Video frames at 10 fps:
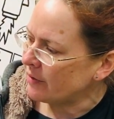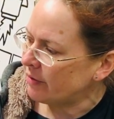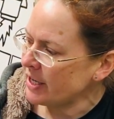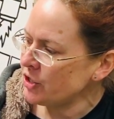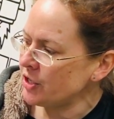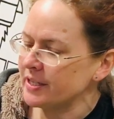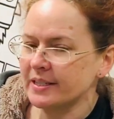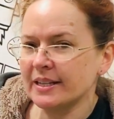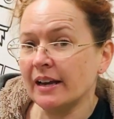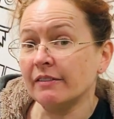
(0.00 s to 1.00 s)
and
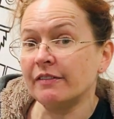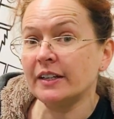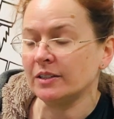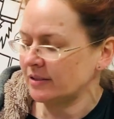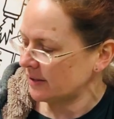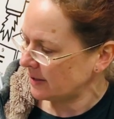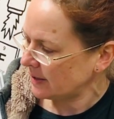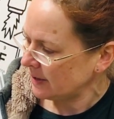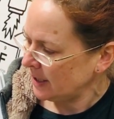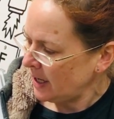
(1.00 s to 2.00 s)
wrenches and
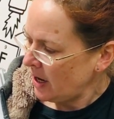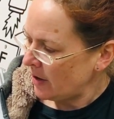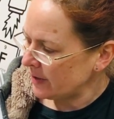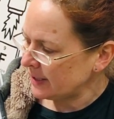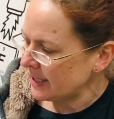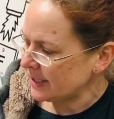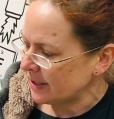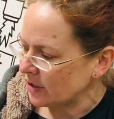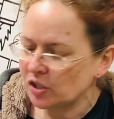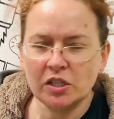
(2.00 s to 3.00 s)
fiddles. Her
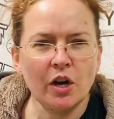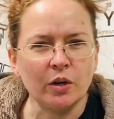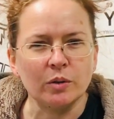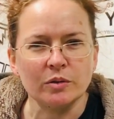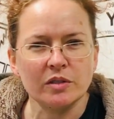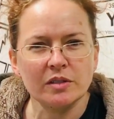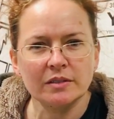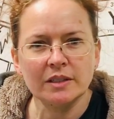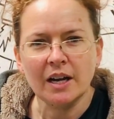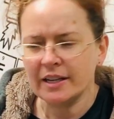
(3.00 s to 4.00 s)
assistant circles
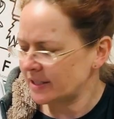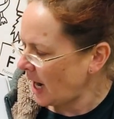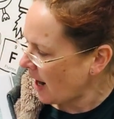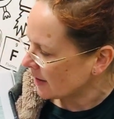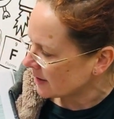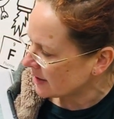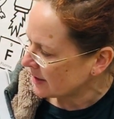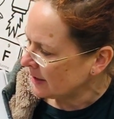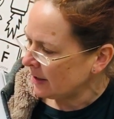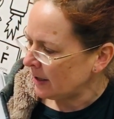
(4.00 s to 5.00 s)
and tugs
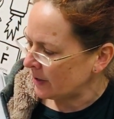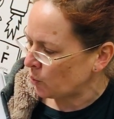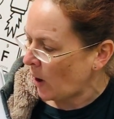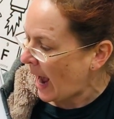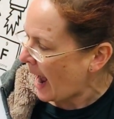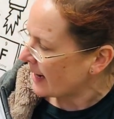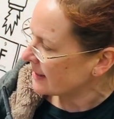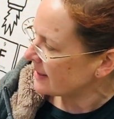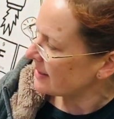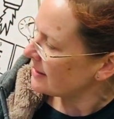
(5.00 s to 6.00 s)
and
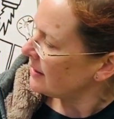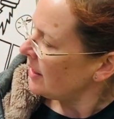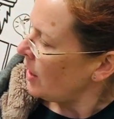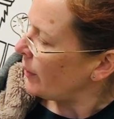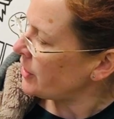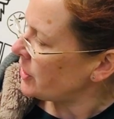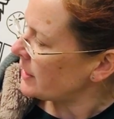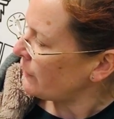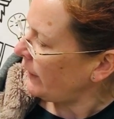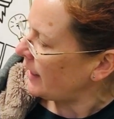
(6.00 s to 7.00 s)
wags. When she
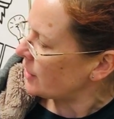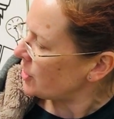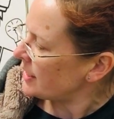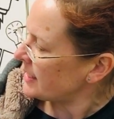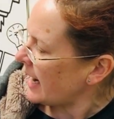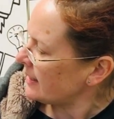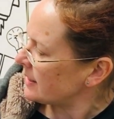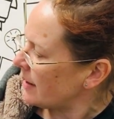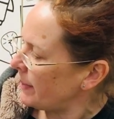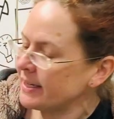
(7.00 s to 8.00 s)
is finished, she stands
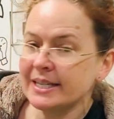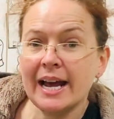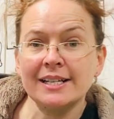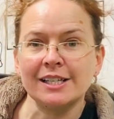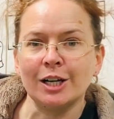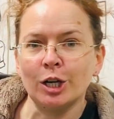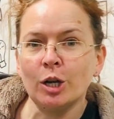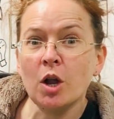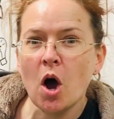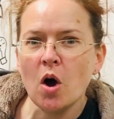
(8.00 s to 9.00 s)
up and takes a
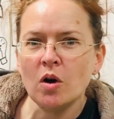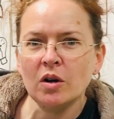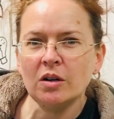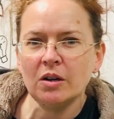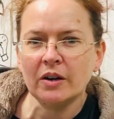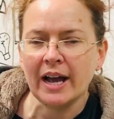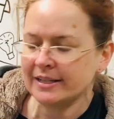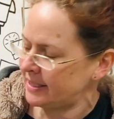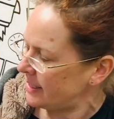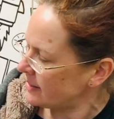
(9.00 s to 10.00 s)
long look
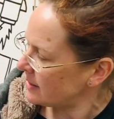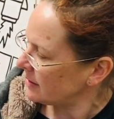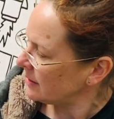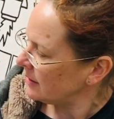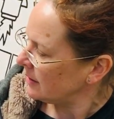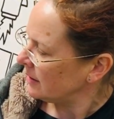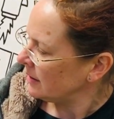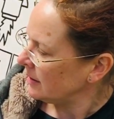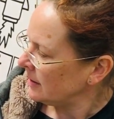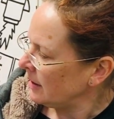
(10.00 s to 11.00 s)
at it.
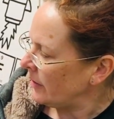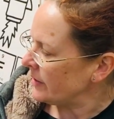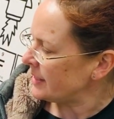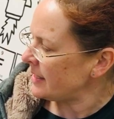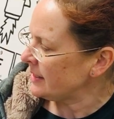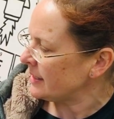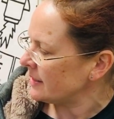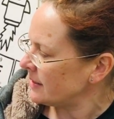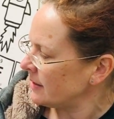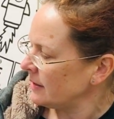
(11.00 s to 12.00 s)
Her
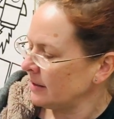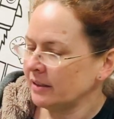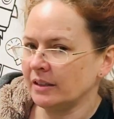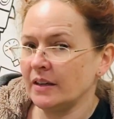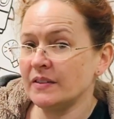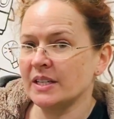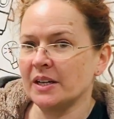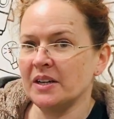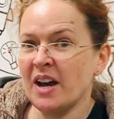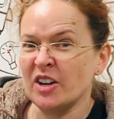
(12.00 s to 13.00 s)
assistant gives it
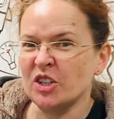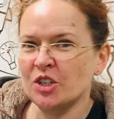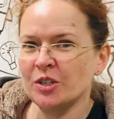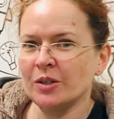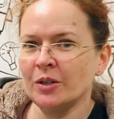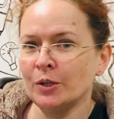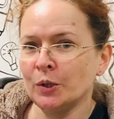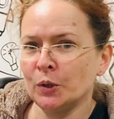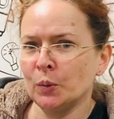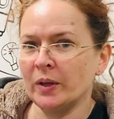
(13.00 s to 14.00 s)
a nudge
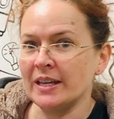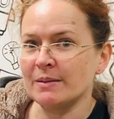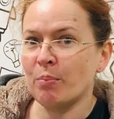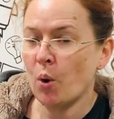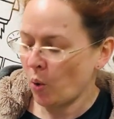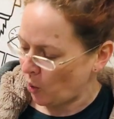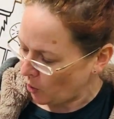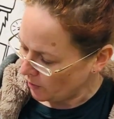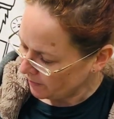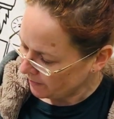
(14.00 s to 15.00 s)
with his paw.